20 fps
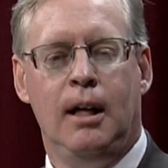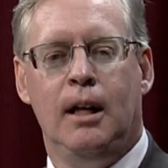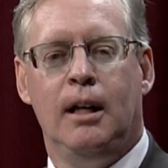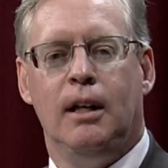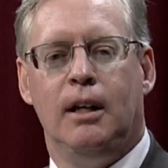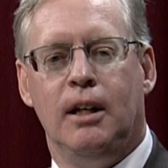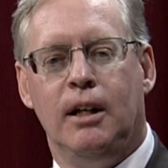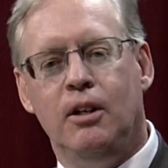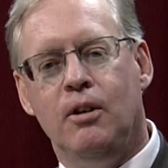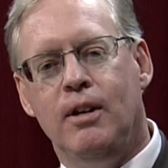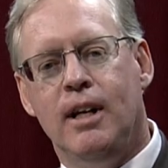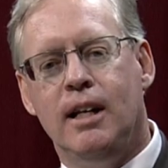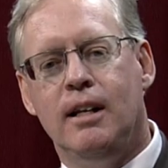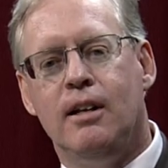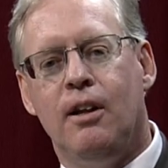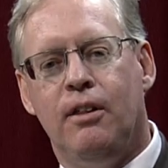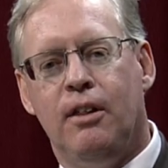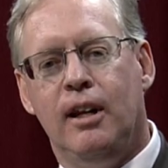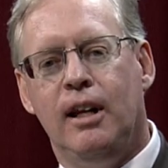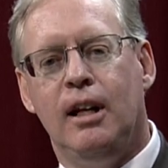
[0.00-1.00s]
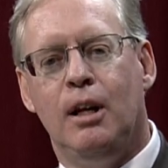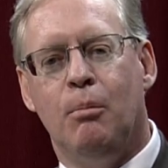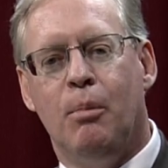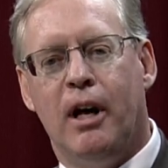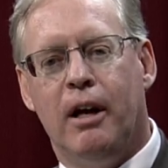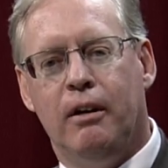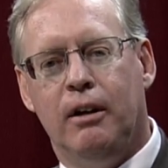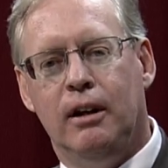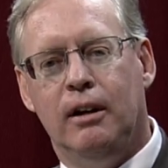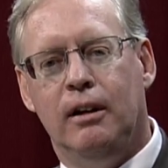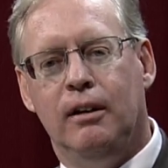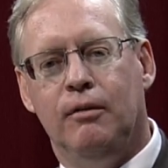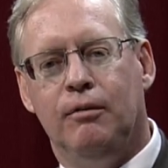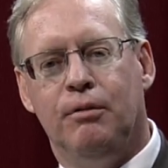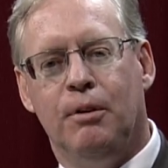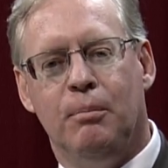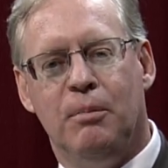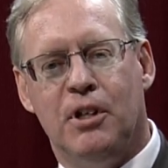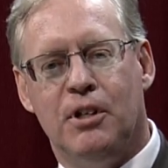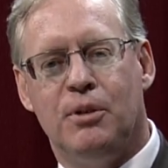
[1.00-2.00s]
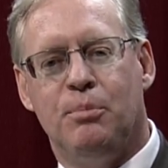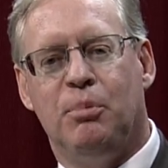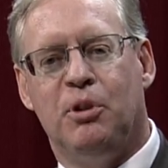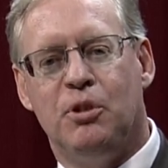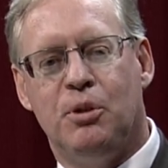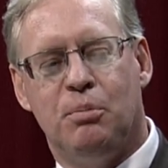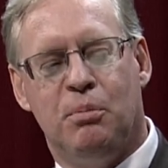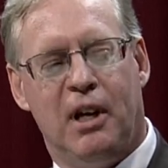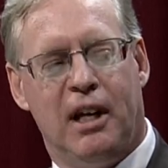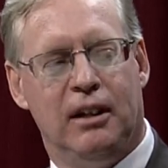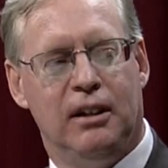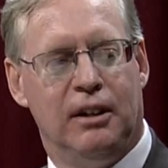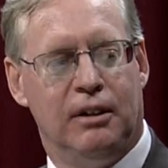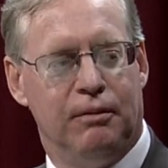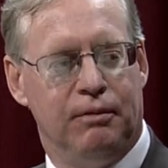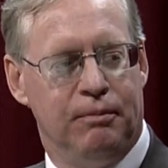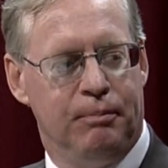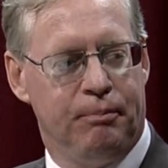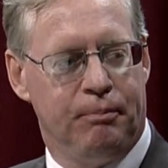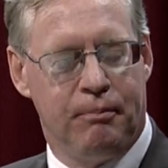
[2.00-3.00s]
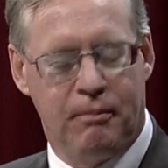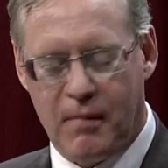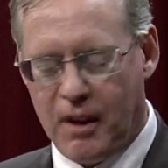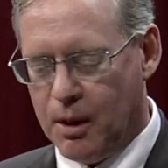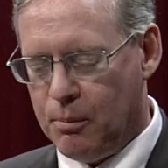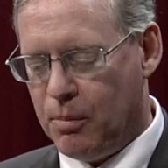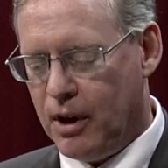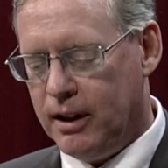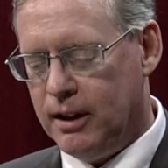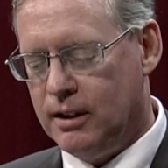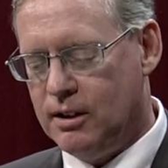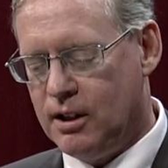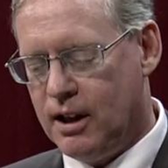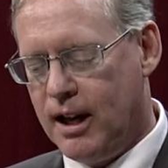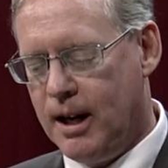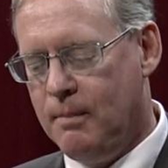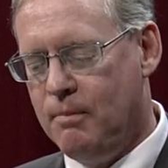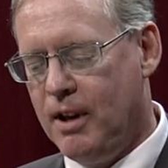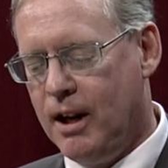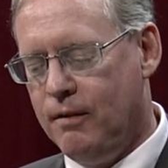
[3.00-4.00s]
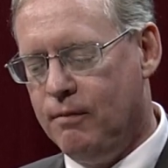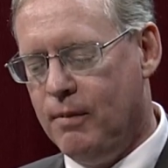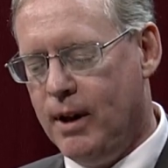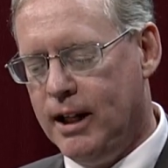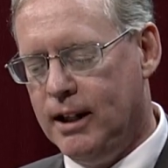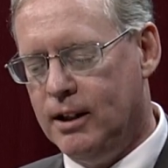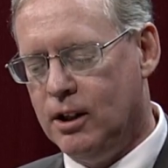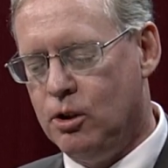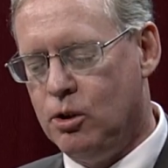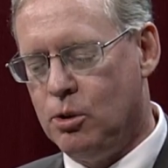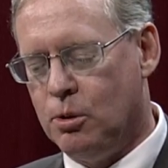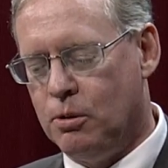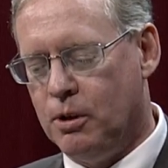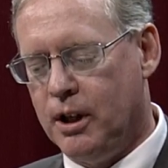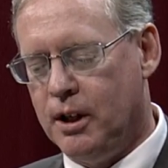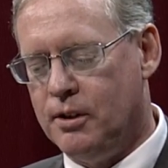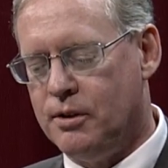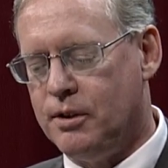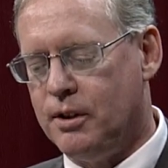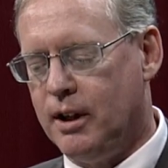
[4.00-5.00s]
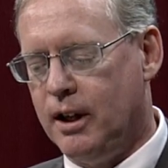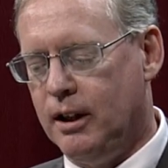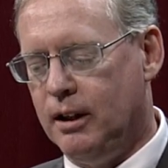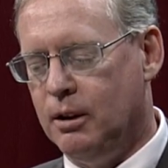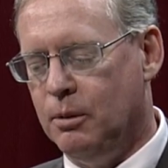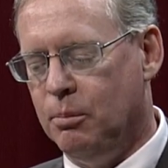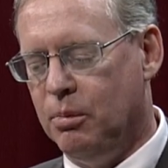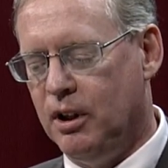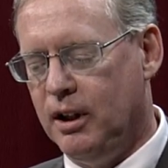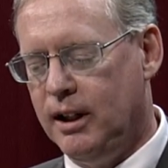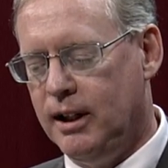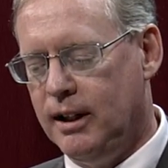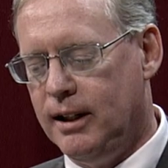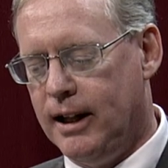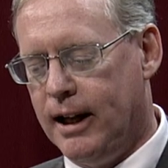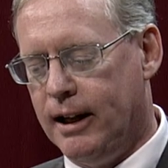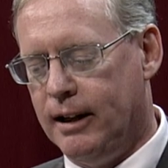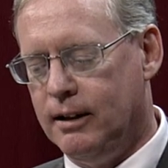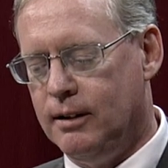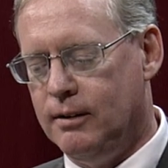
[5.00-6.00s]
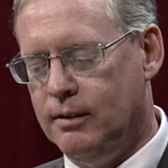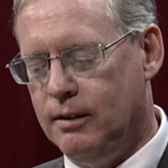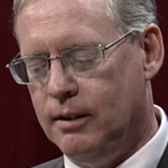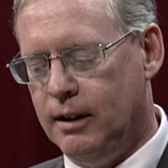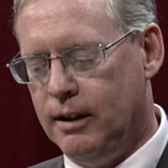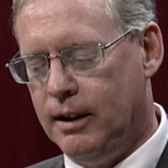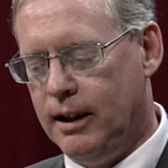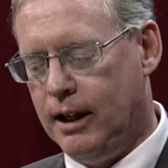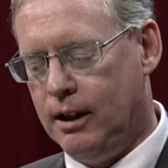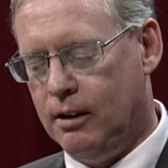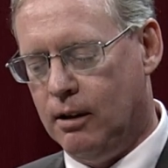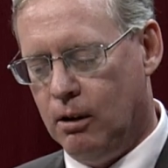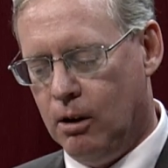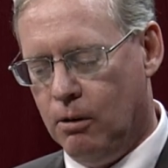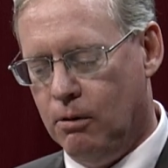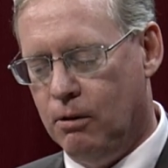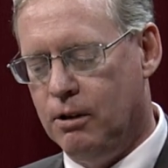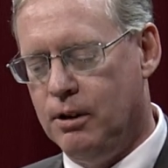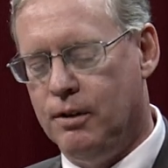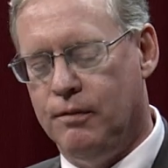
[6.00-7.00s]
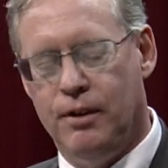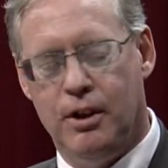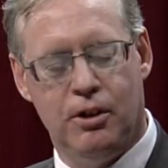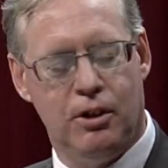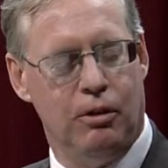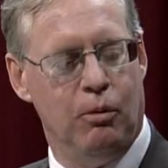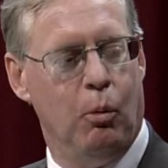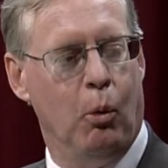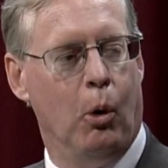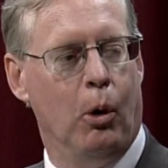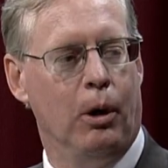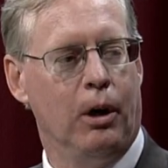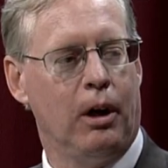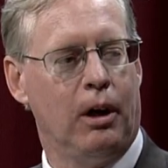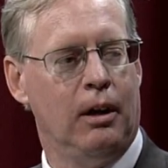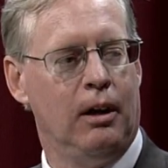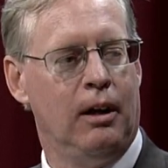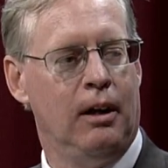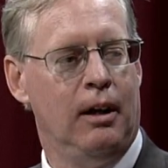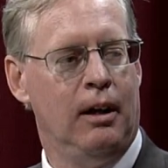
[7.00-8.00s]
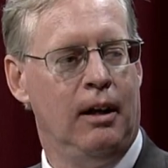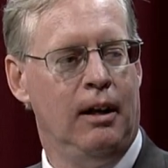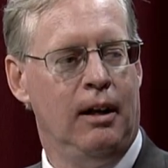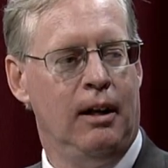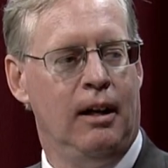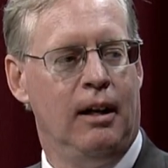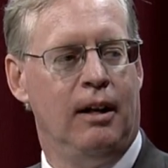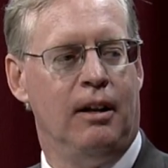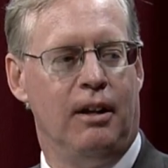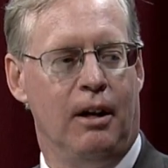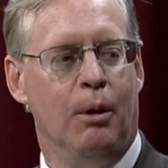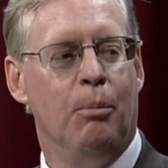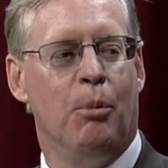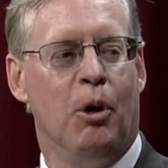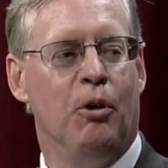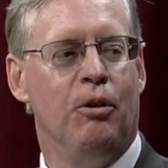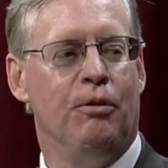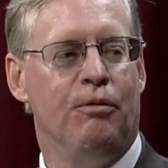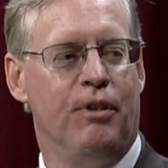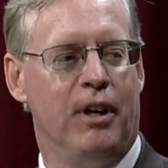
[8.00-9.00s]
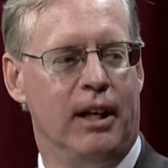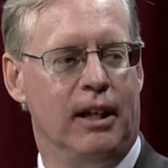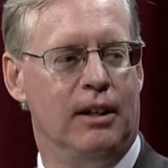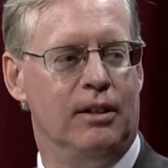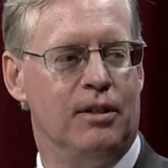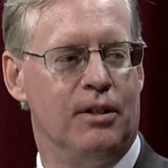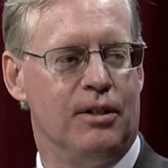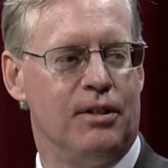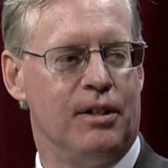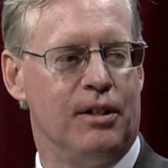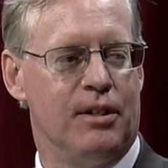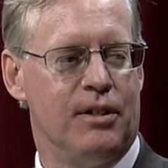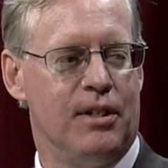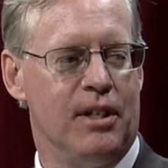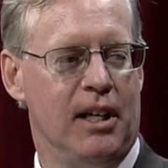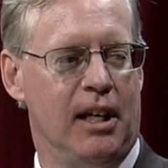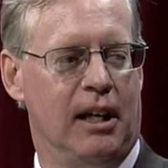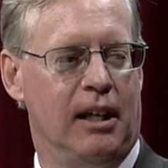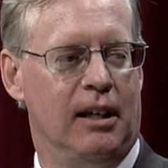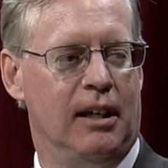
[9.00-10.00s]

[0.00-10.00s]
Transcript: And you need to think about it from this perspective. By the time they've made the choice and completed that lower division work, mm-hmm. they're motivated to succeed.